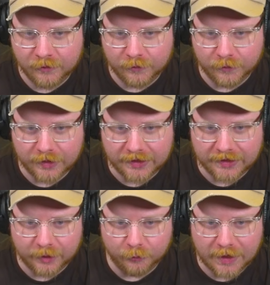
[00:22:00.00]
or like a
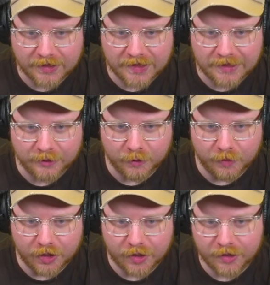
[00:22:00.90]
little rectangular
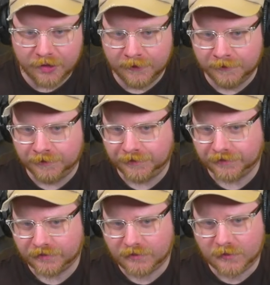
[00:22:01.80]
bar.
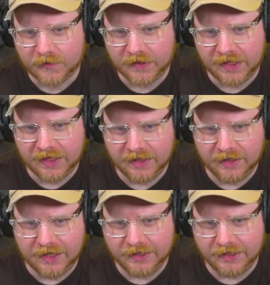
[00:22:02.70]
And